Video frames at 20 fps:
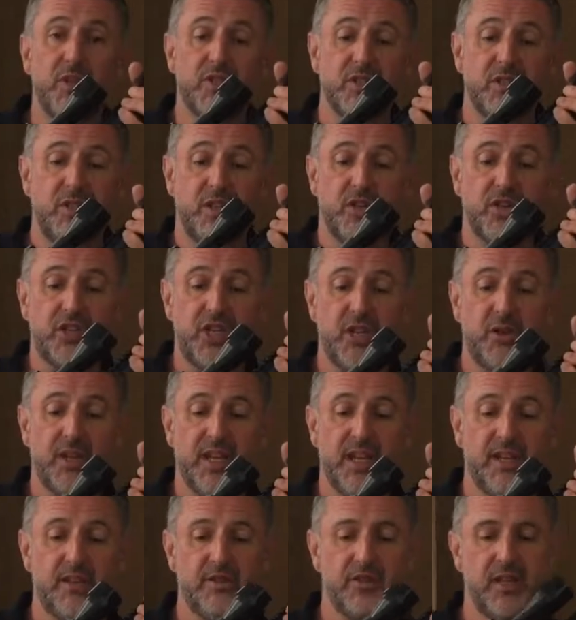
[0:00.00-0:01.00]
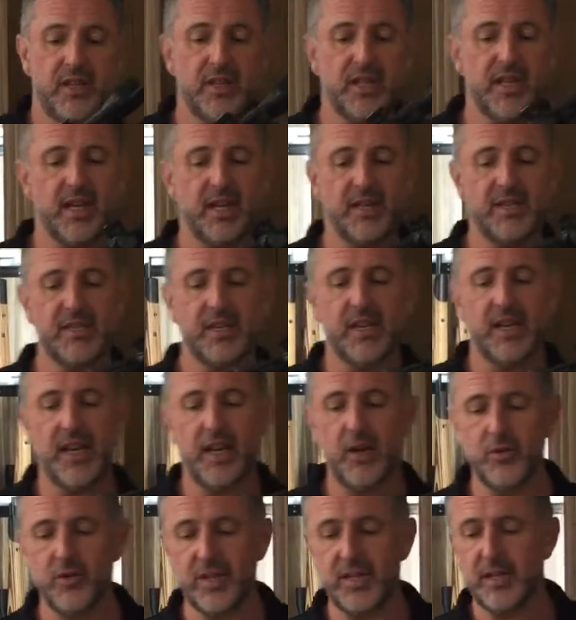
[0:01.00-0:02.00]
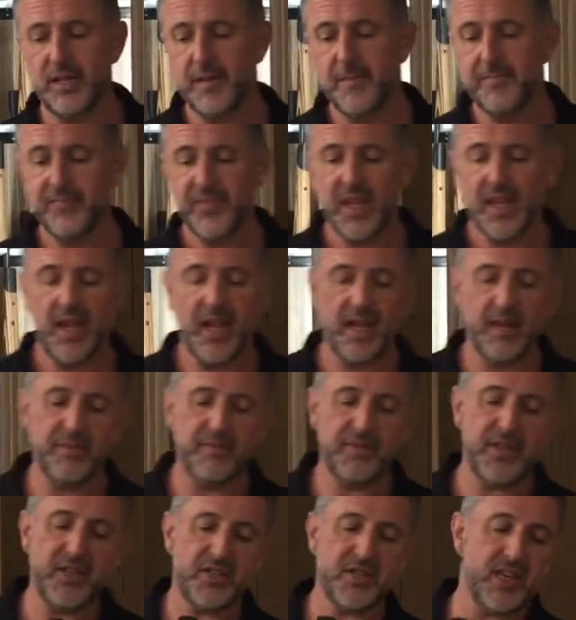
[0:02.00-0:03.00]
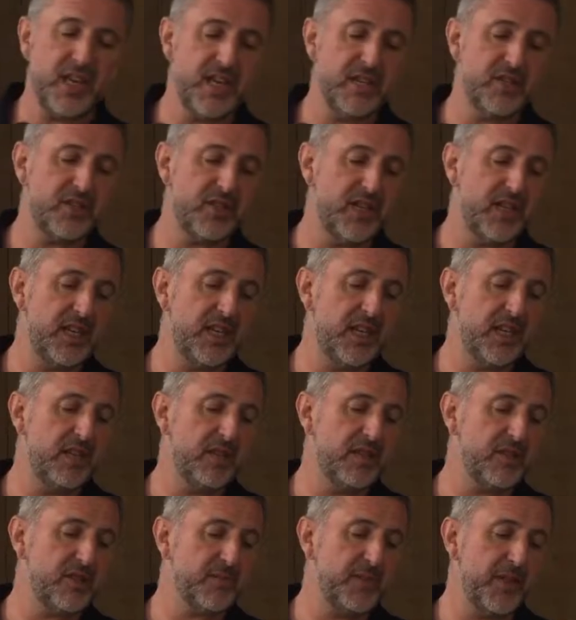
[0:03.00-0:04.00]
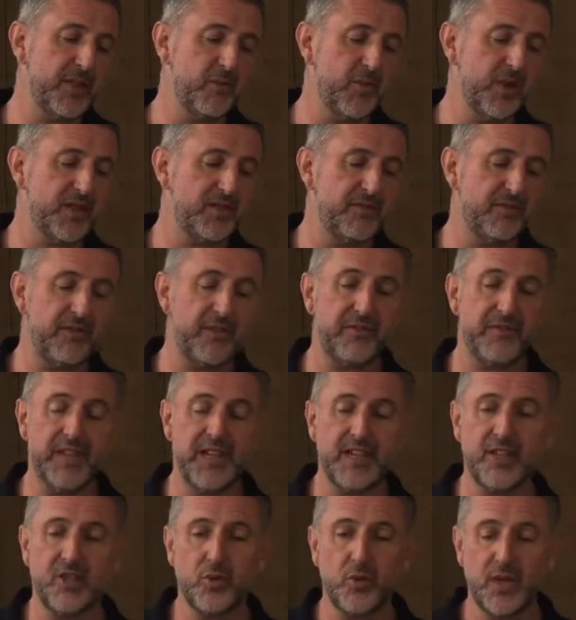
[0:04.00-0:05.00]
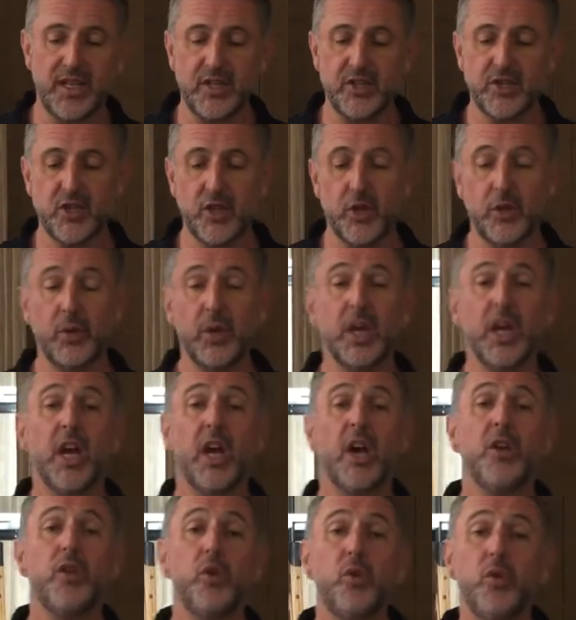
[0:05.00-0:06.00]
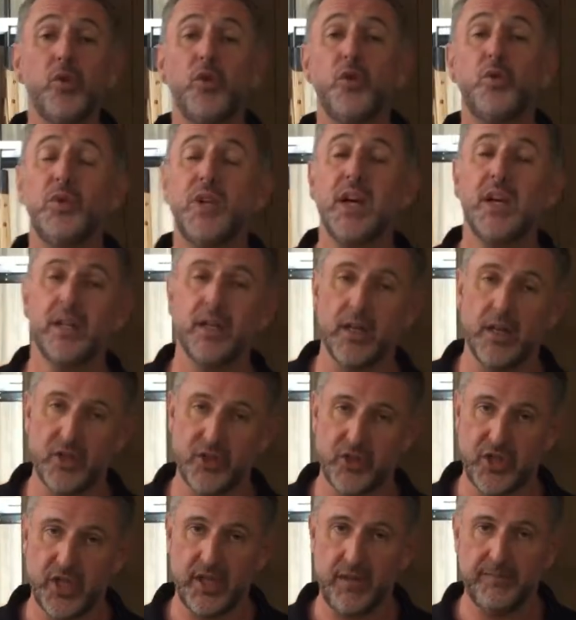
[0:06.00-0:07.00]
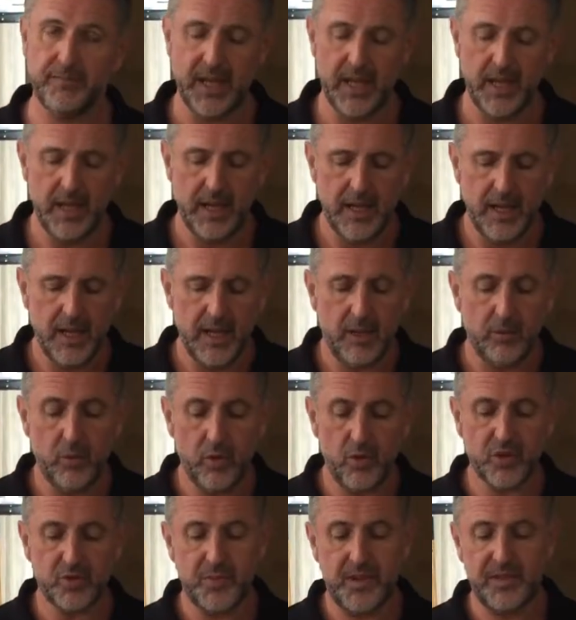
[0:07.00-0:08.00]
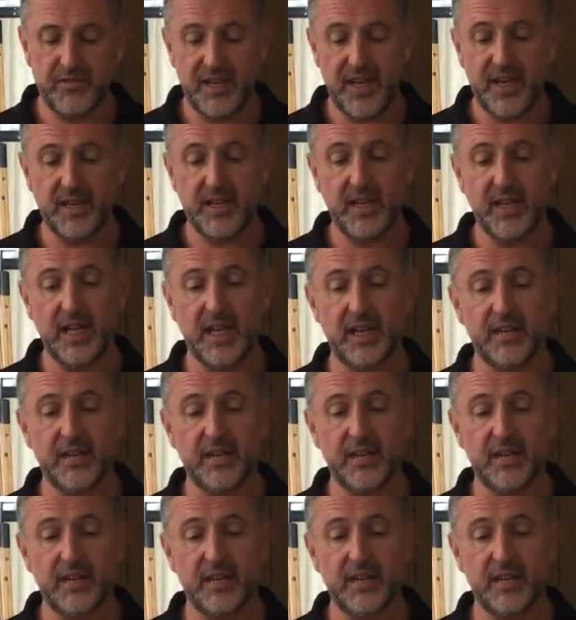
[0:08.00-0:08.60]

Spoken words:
& Wesson last year. Again, you can see the gun is unloaded. This is the Smith & Wesson 1522, an all-new gun last year. And what Smith did,